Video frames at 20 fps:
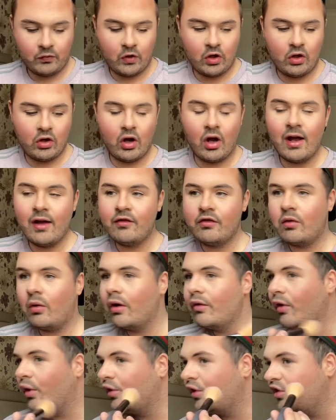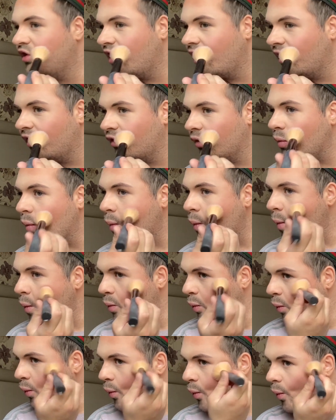I have quite rosy cheeks.
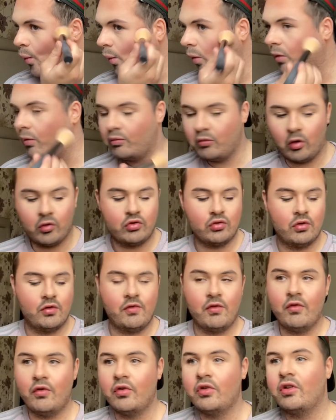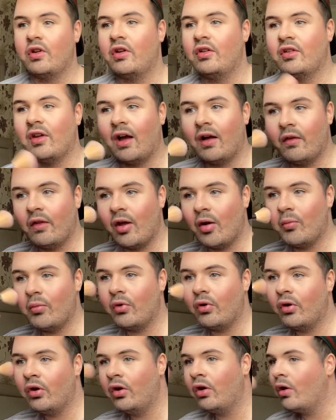I'm not sure if you already can tell that,
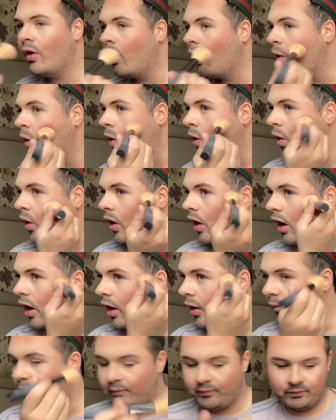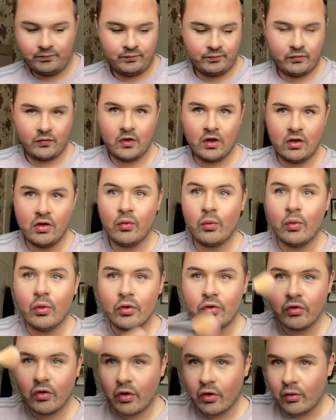but and
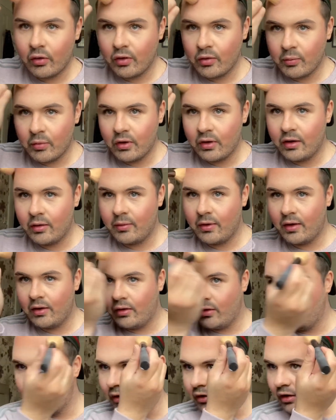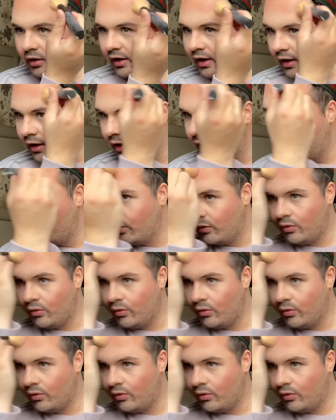also I put a little bit here.